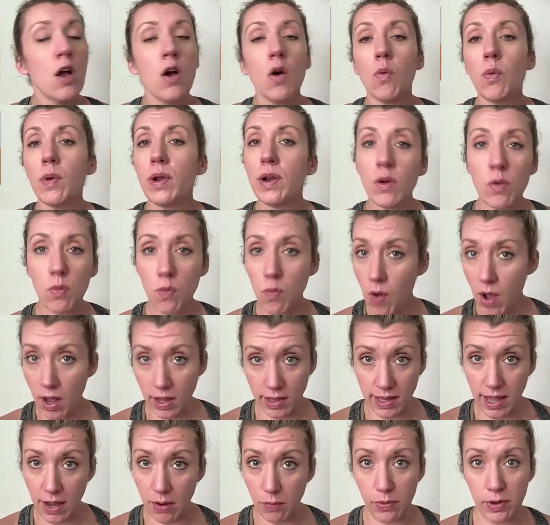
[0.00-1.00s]
We don't
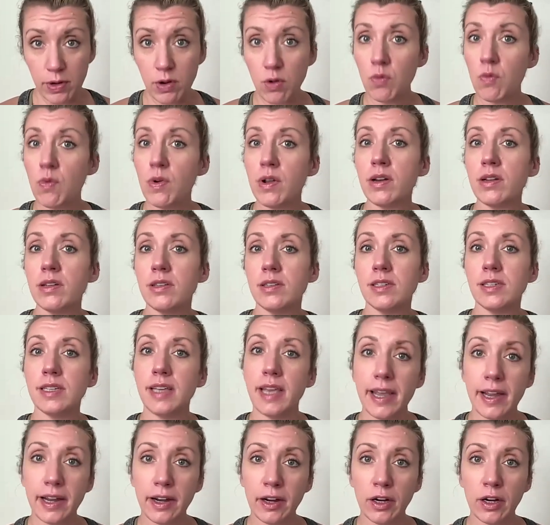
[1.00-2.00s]
want that. We don't want to
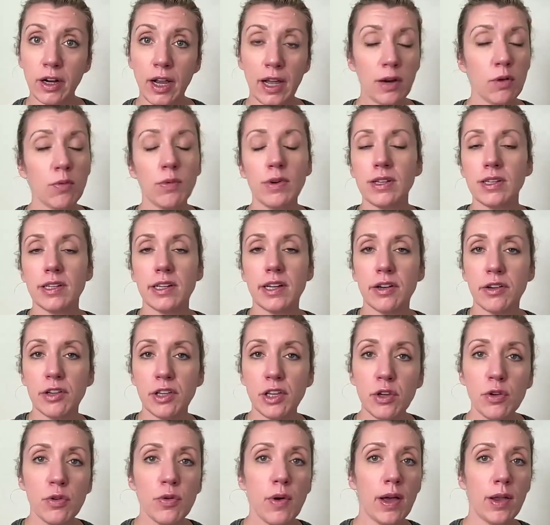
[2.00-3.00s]
scare, I don't want to scare
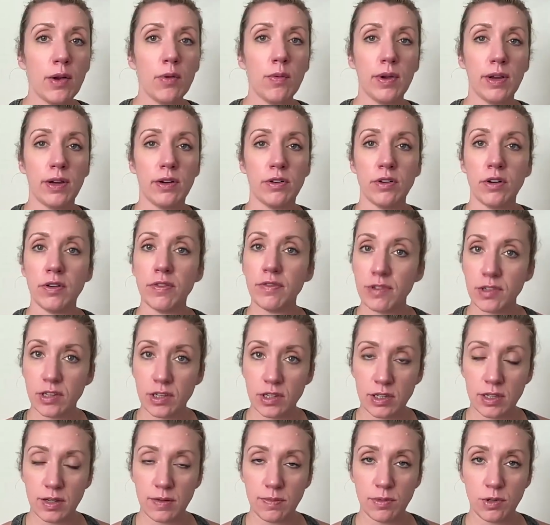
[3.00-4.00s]
you. I don't want your nervous
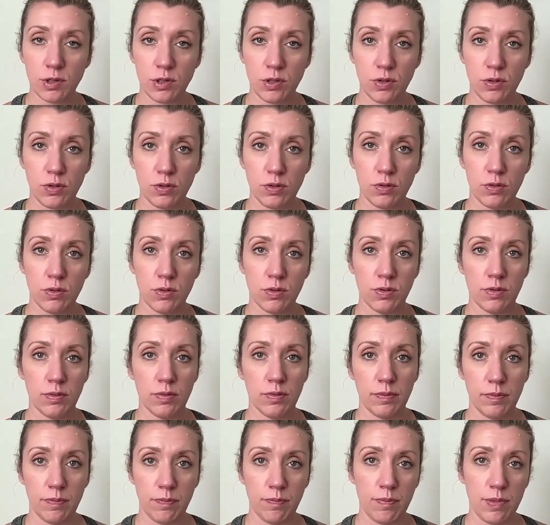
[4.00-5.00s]
system to
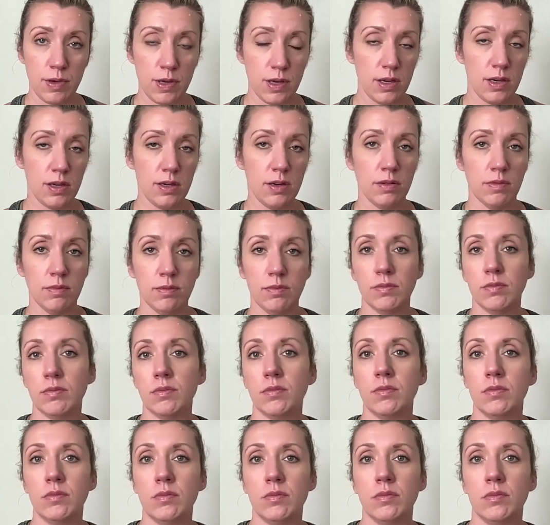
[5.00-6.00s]
be
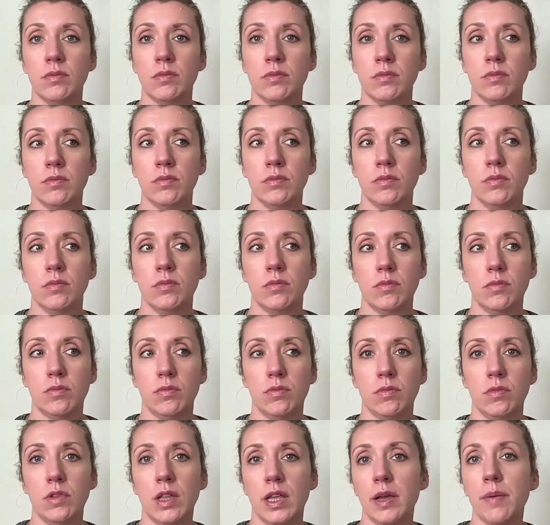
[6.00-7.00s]

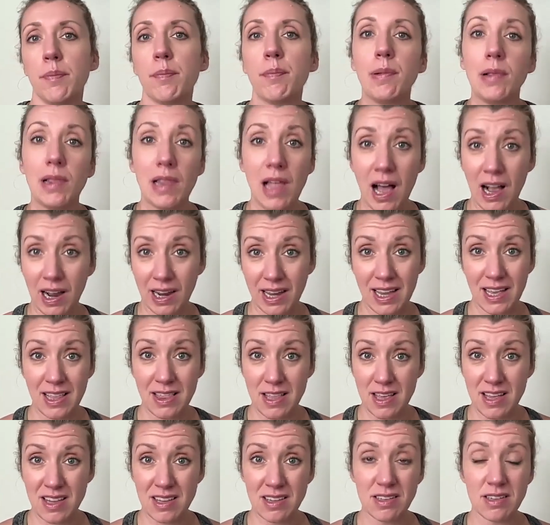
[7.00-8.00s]
like blocking
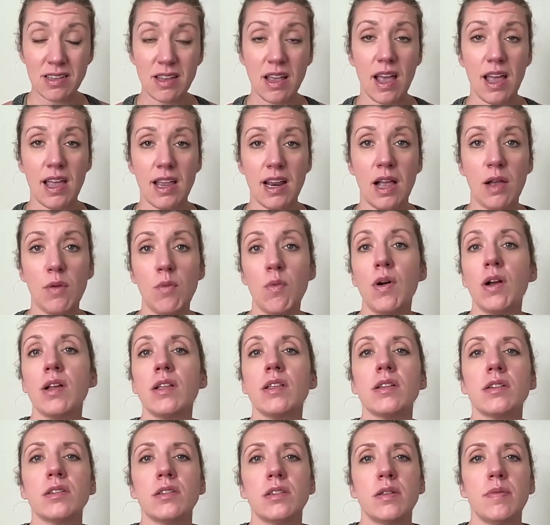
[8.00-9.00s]
this. And I
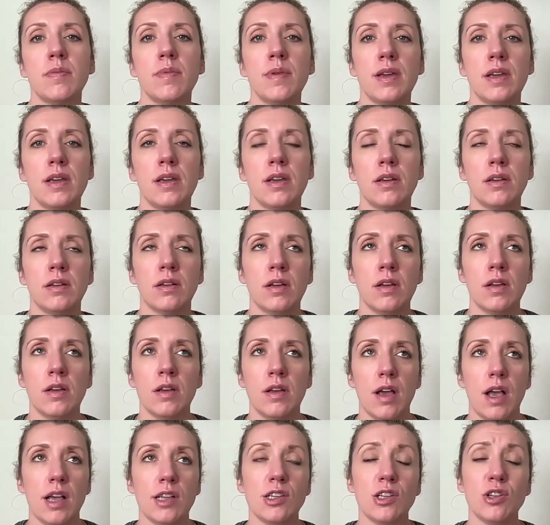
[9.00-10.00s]
want this to be
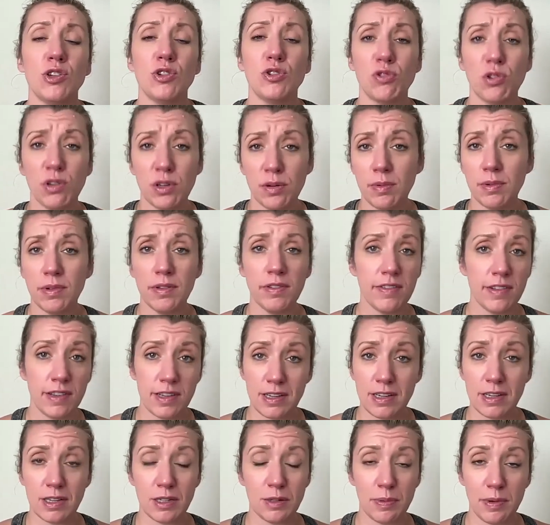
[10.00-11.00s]
as enjoyable of
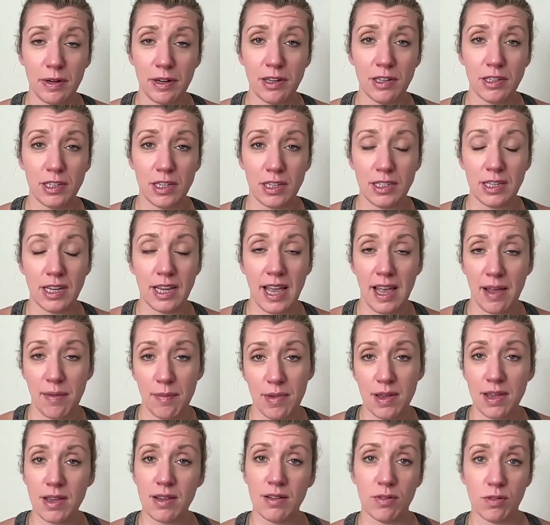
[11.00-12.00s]
an experience as it can
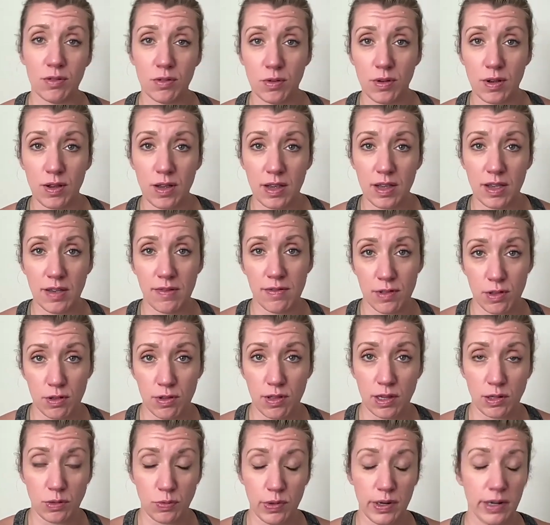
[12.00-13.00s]
be, even though
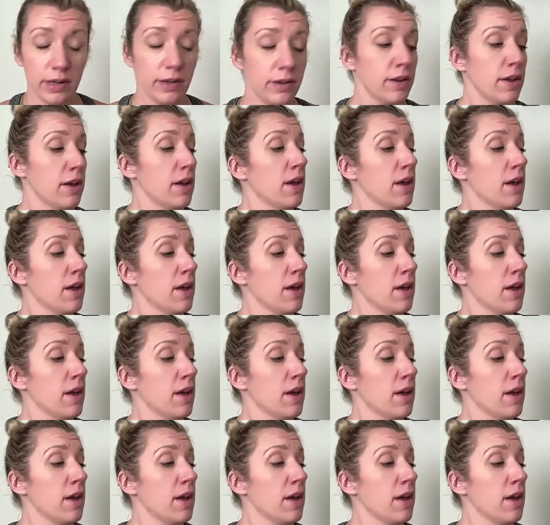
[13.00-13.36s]
that's weird,